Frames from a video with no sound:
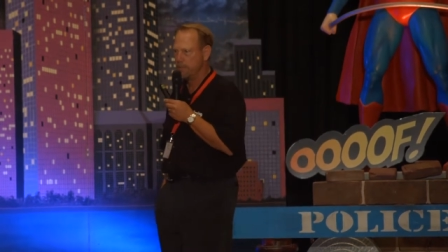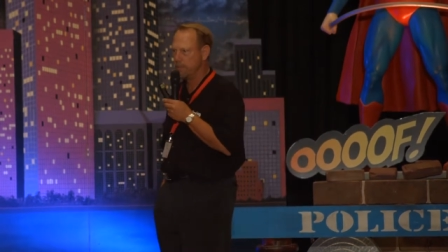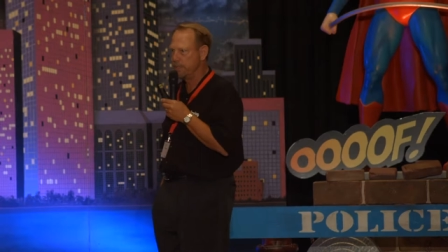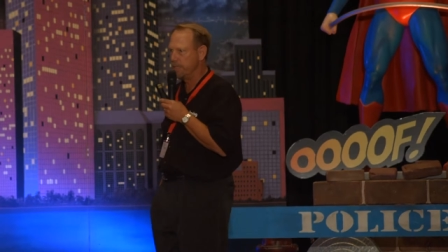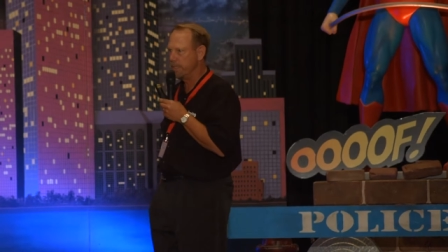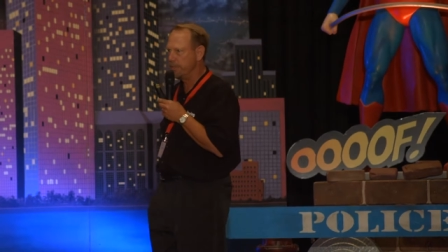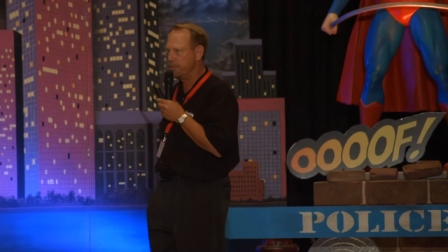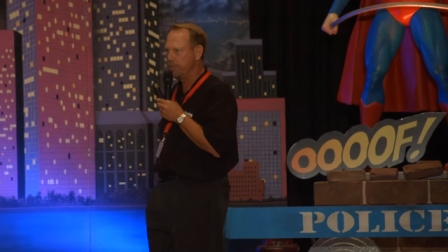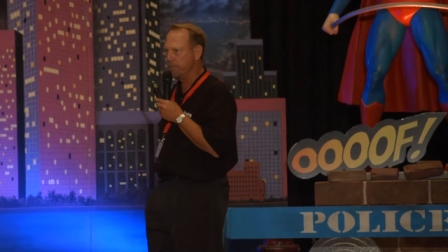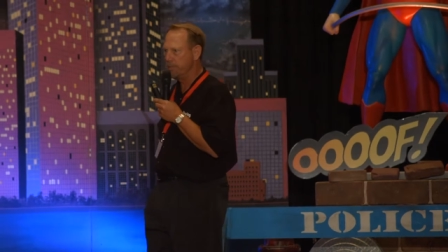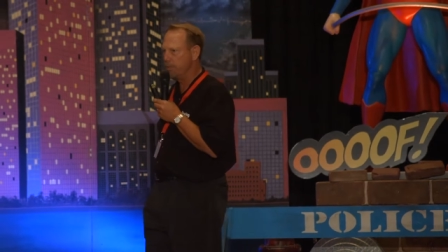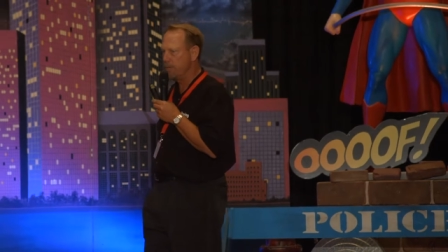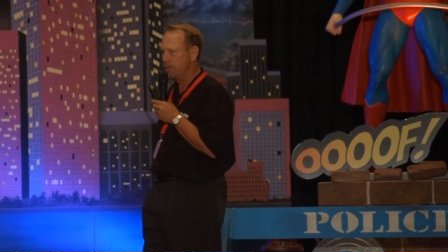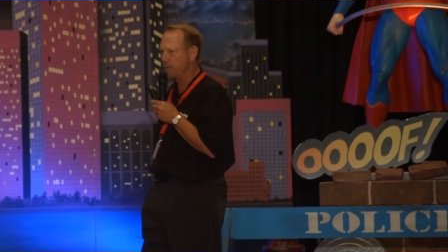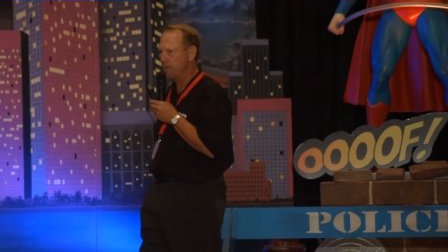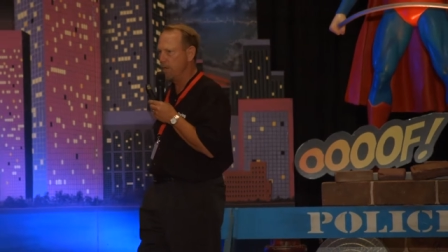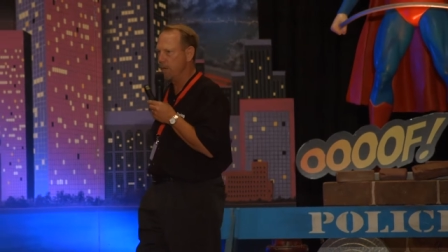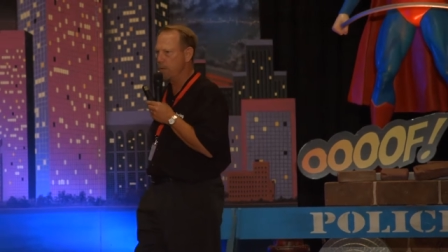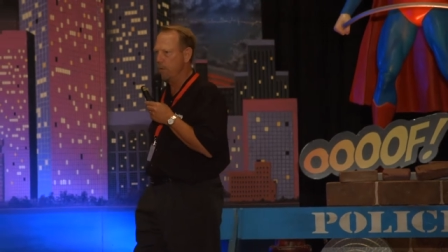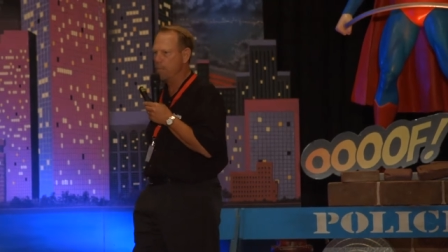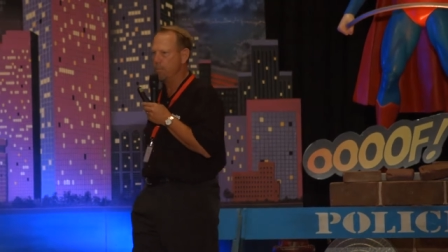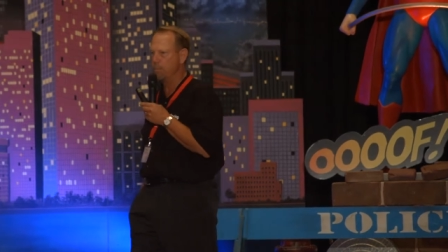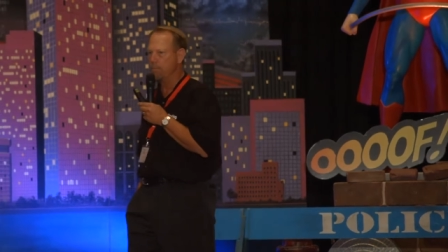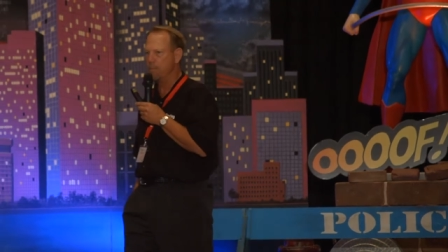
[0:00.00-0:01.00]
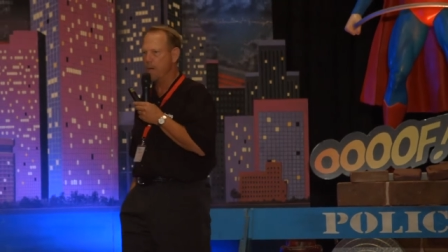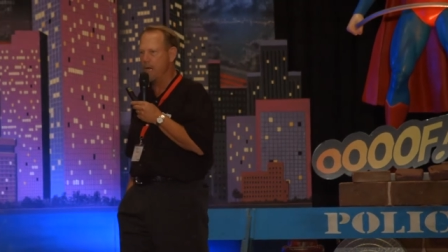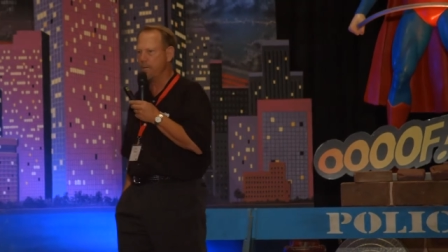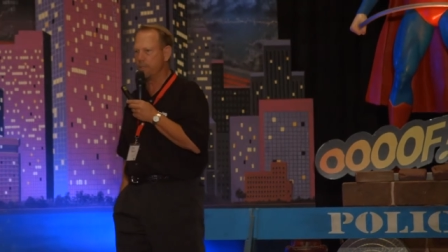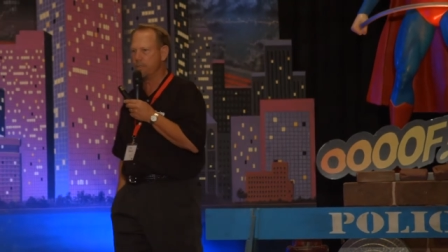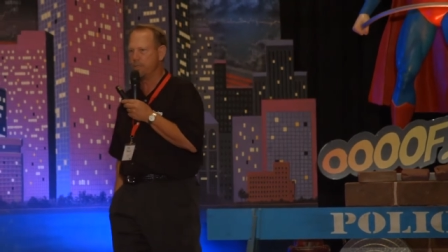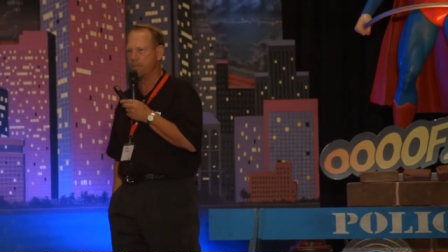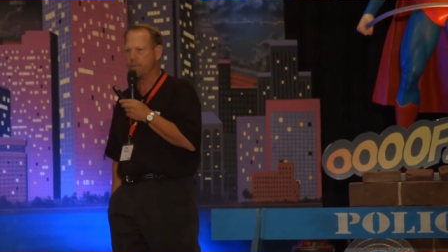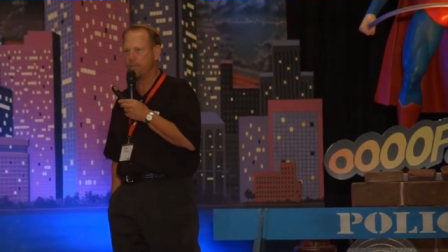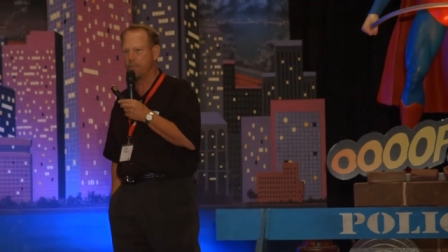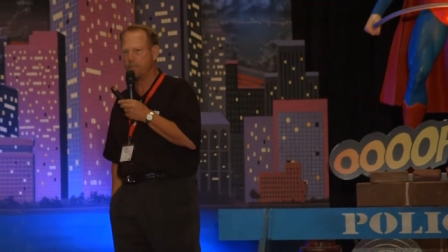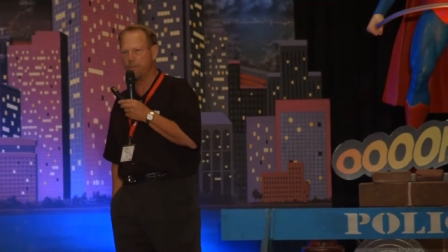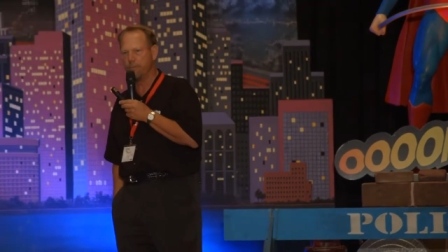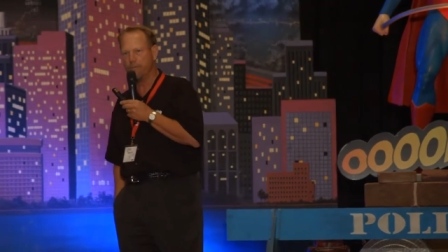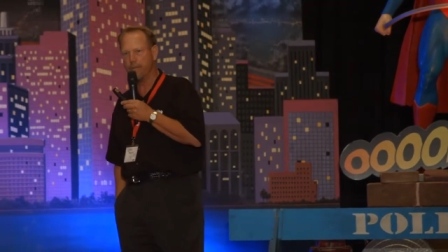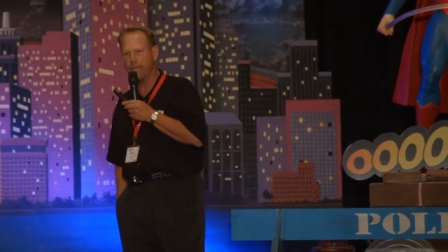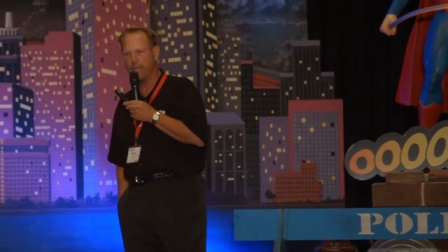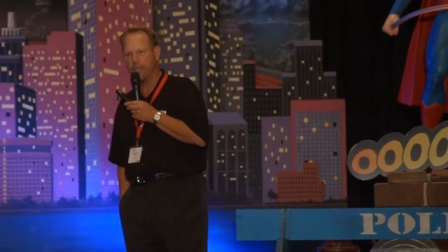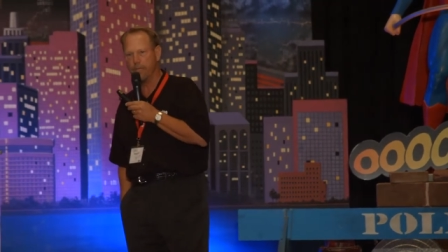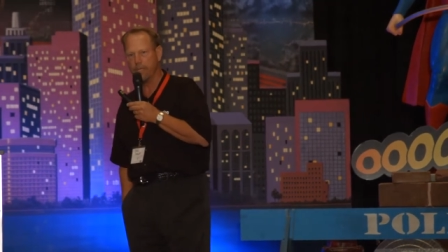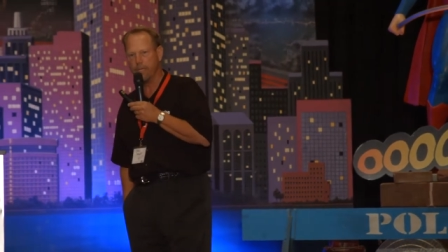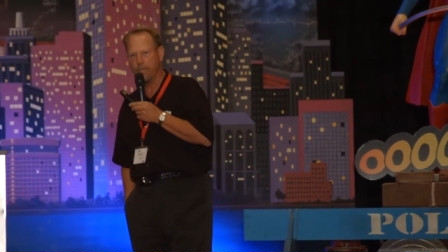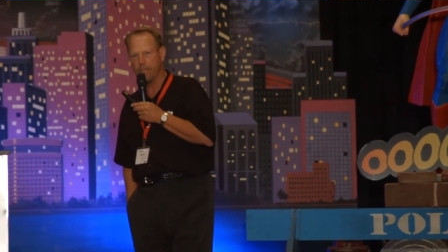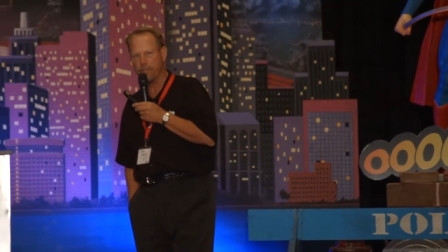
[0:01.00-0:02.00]
I said, You don't know much of
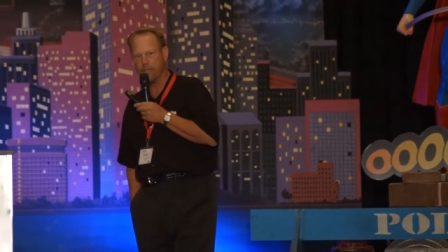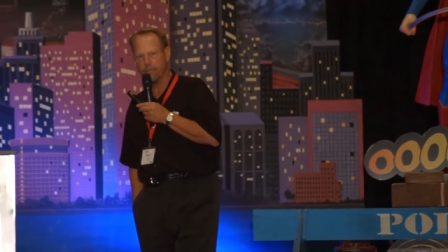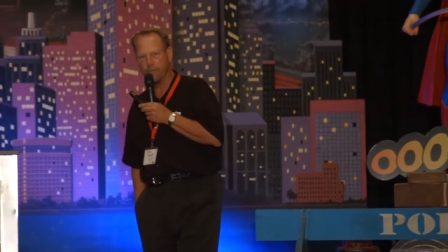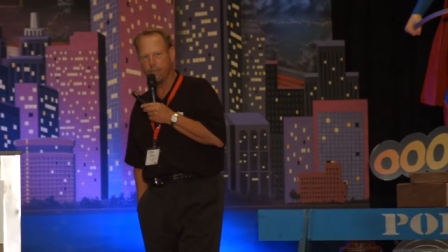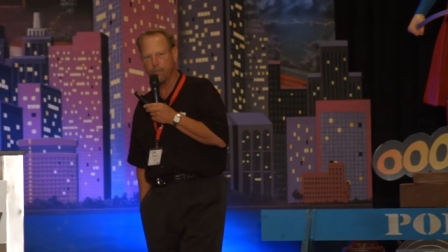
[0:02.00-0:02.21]
anything,